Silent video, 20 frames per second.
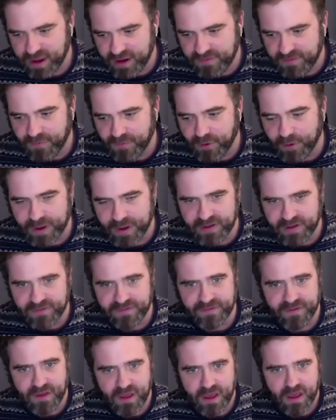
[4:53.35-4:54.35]

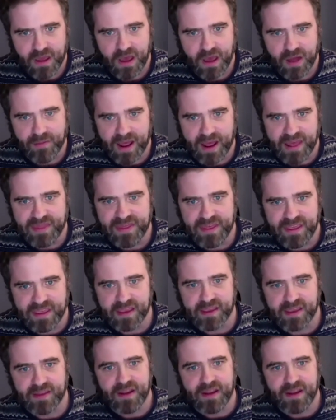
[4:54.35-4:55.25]
informative on my thinking.